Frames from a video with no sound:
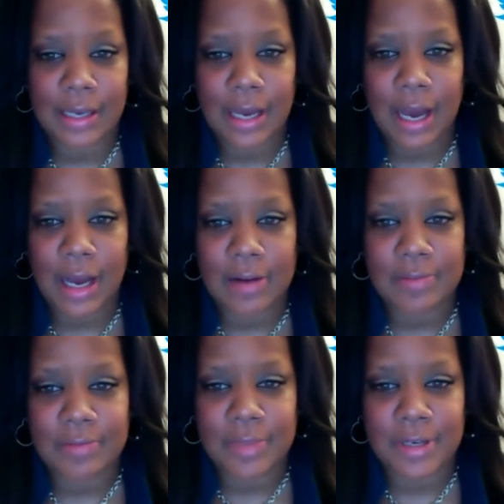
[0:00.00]

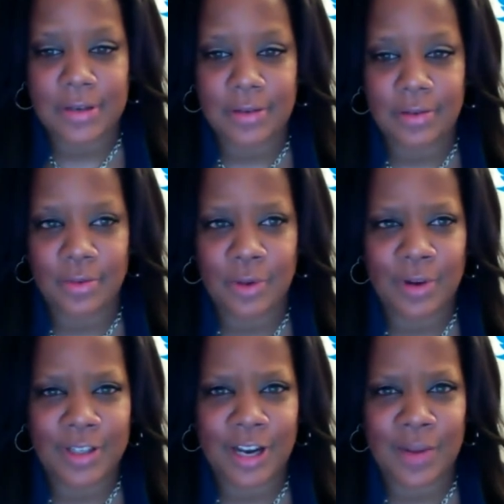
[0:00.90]
we want
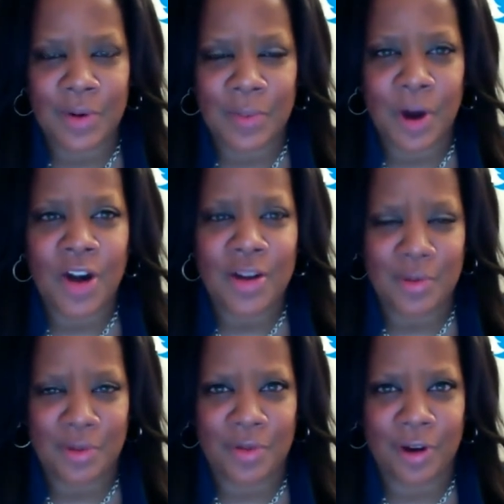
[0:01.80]
to talk about a party we're
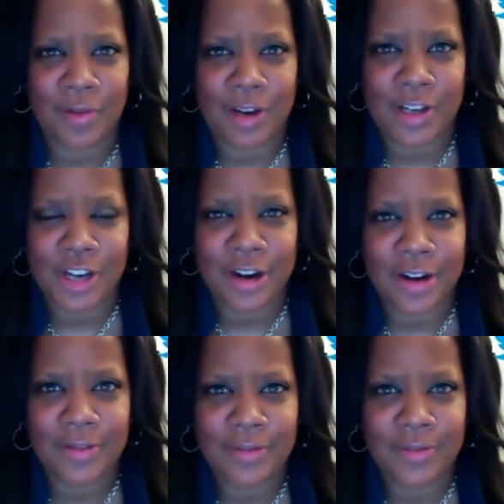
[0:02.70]
throwing, right, Cher?